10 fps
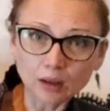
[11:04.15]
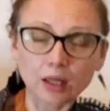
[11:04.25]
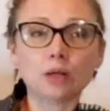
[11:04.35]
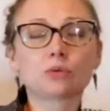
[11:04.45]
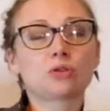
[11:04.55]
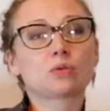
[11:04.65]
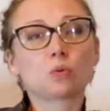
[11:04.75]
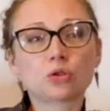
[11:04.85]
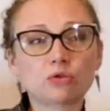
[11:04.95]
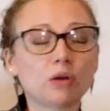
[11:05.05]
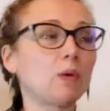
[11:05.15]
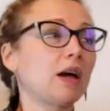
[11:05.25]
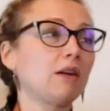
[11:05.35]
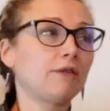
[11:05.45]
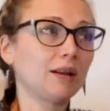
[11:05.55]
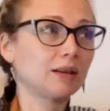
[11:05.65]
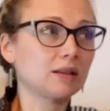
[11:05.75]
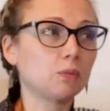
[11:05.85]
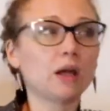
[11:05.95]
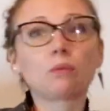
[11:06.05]
And I was just wondering why I felt
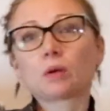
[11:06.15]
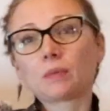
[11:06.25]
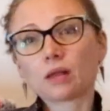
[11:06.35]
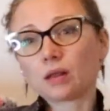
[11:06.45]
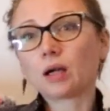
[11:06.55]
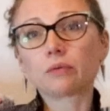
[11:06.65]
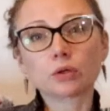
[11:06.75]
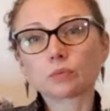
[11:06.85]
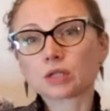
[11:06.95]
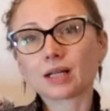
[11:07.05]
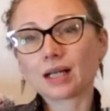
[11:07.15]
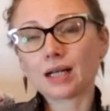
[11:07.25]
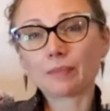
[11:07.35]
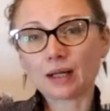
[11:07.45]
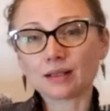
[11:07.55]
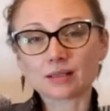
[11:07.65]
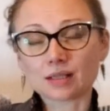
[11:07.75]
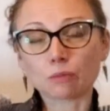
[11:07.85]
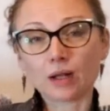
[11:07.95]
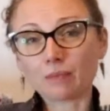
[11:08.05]
this way when my thyroid was clearly
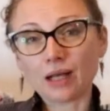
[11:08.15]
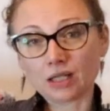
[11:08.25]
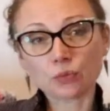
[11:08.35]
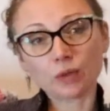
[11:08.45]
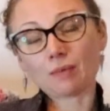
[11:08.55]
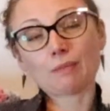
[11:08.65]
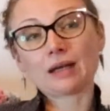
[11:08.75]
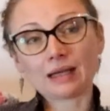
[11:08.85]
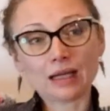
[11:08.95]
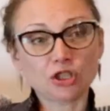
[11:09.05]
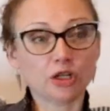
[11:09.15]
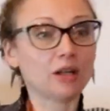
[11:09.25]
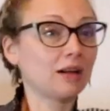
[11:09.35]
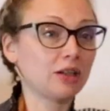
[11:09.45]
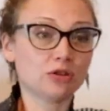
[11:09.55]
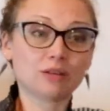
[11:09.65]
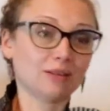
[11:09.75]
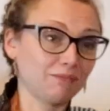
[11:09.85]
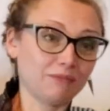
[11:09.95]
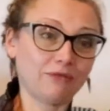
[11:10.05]
balanced and well managed with my medication, and I just
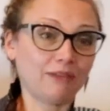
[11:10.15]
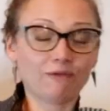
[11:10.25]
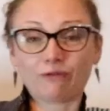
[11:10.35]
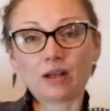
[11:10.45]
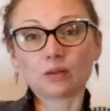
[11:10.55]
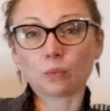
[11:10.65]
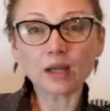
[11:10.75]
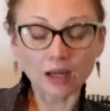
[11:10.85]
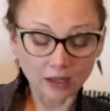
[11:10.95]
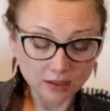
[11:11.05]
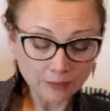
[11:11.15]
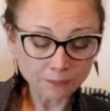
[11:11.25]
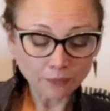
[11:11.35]
felt weird.